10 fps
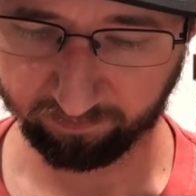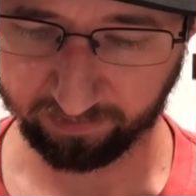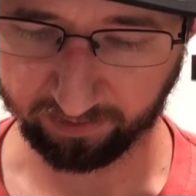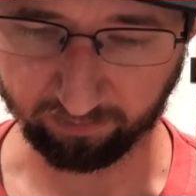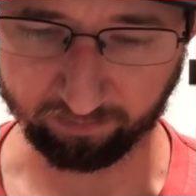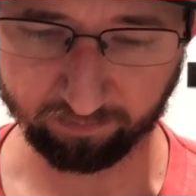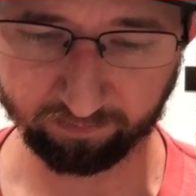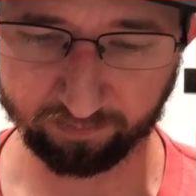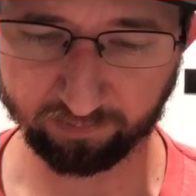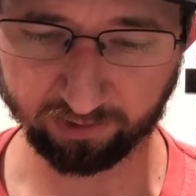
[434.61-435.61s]
you know,
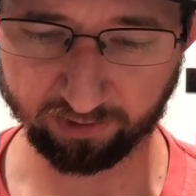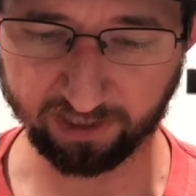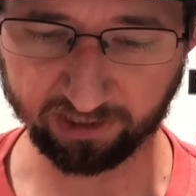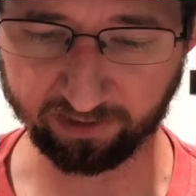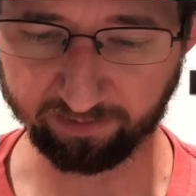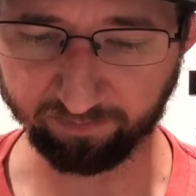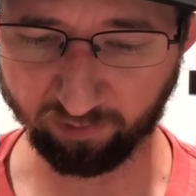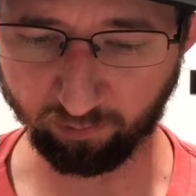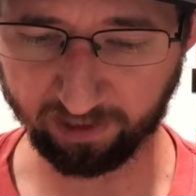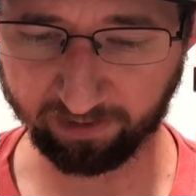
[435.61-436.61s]
scratched it up for a
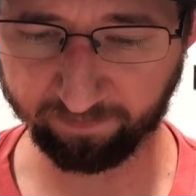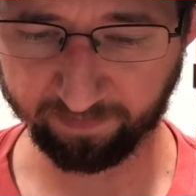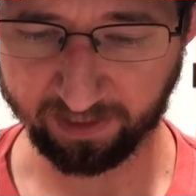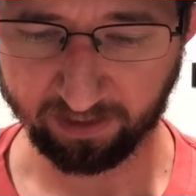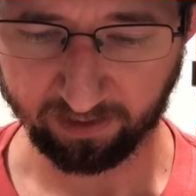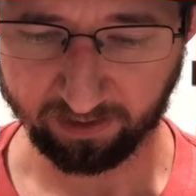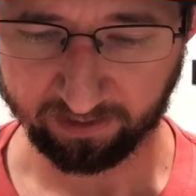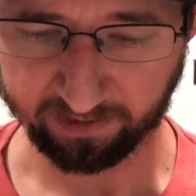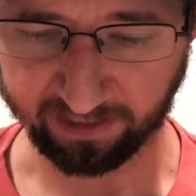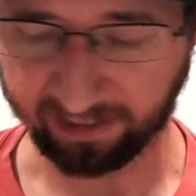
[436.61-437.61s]
while,
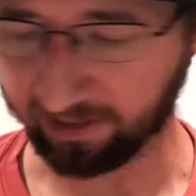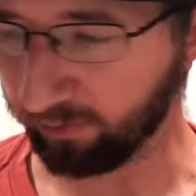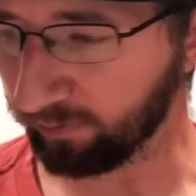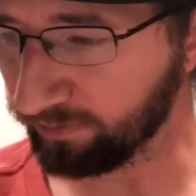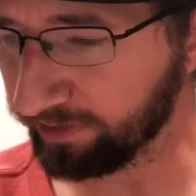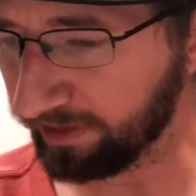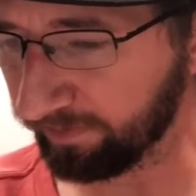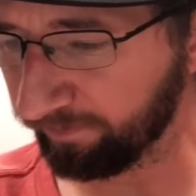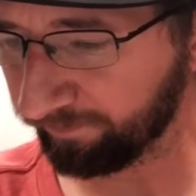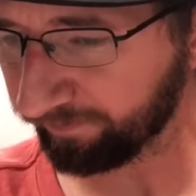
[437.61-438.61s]
see how it holds up.
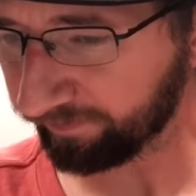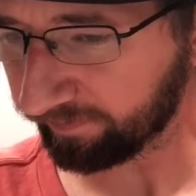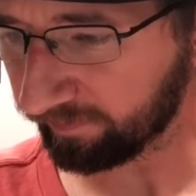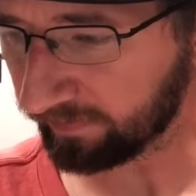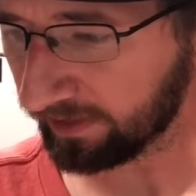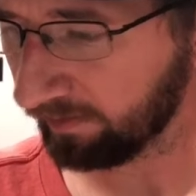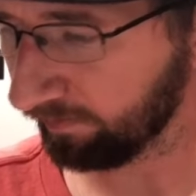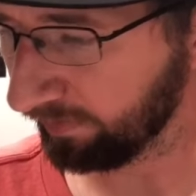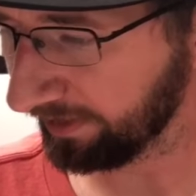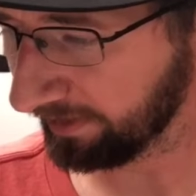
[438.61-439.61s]

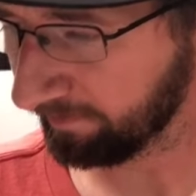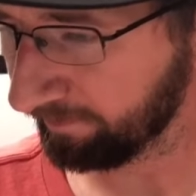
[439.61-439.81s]
But